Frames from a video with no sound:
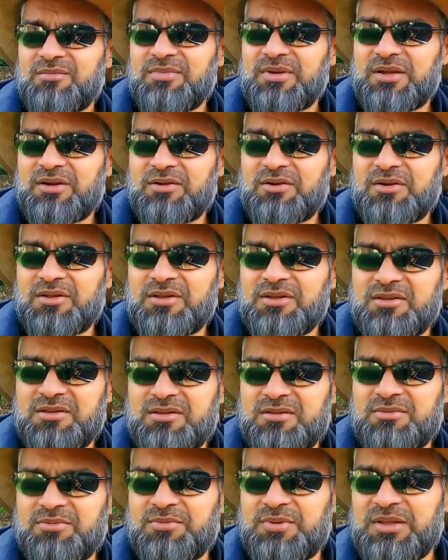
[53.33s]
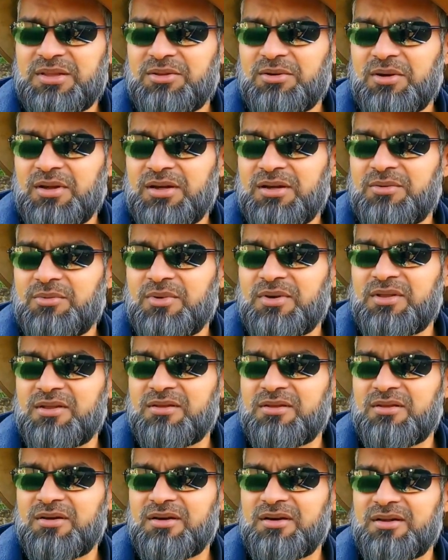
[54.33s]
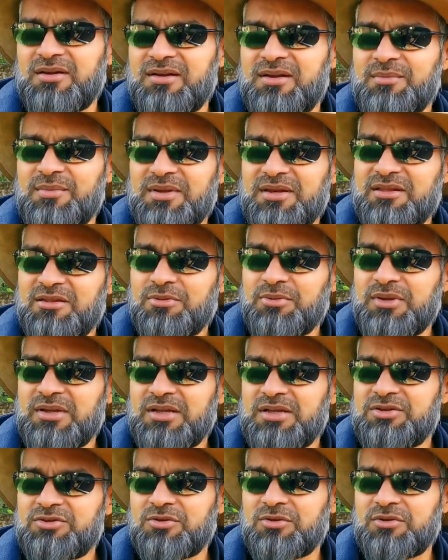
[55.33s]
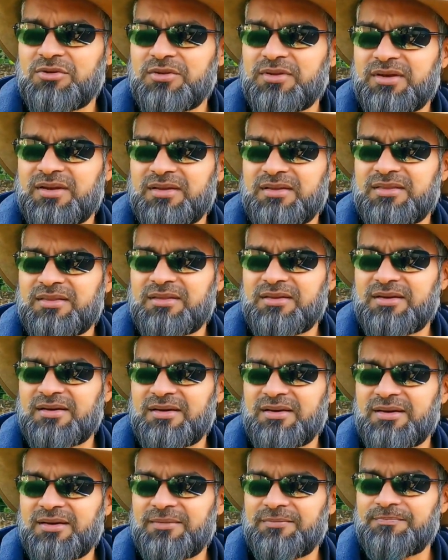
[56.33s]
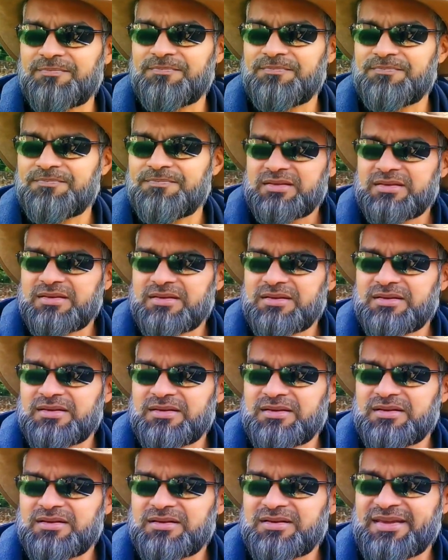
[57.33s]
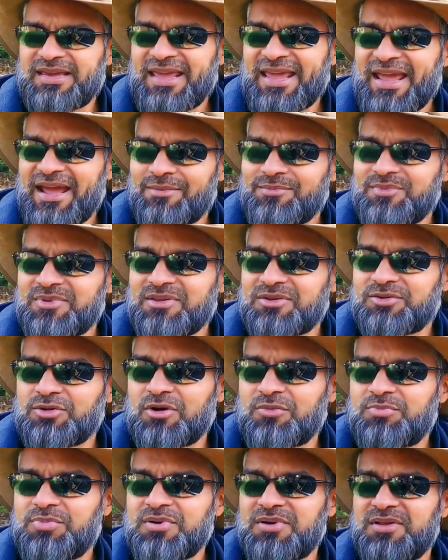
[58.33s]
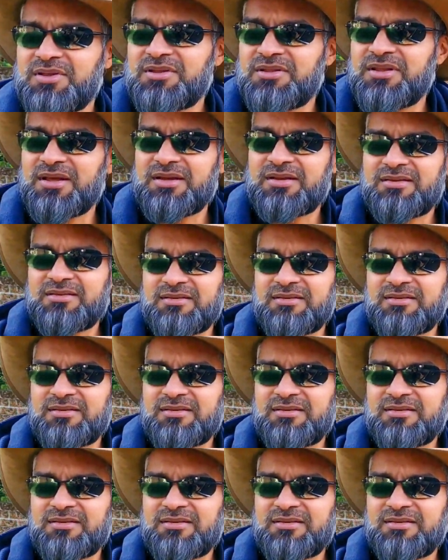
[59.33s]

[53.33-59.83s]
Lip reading: because we thought it was a limit switch or the little cam stoppers that